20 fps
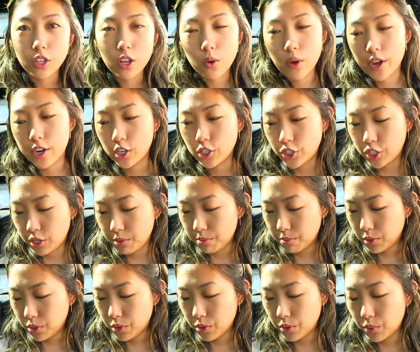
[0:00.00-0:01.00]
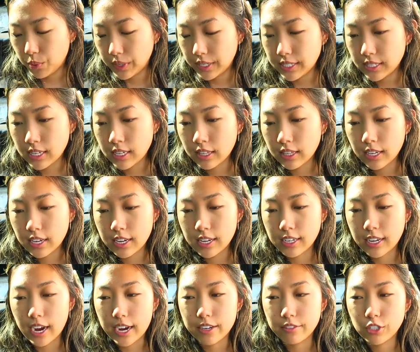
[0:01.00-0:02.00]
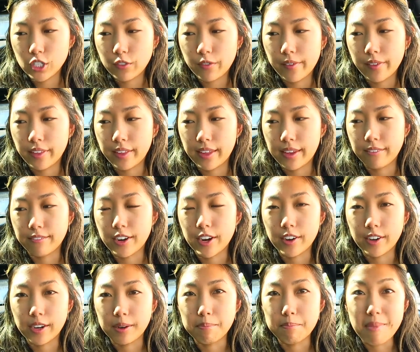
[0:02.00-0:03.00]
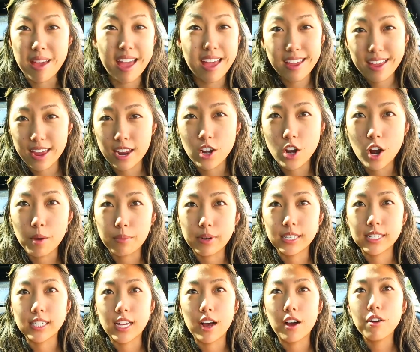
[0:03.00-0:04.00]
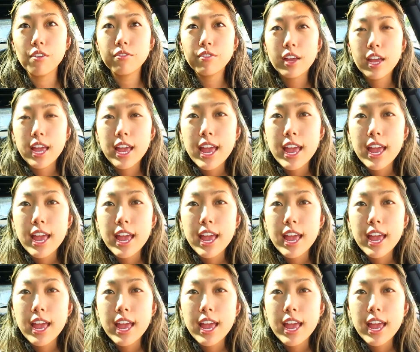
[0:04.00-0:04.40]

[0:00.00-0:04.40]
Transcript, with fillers: low energy mood recently and kind of just feeling like very meh and not myself.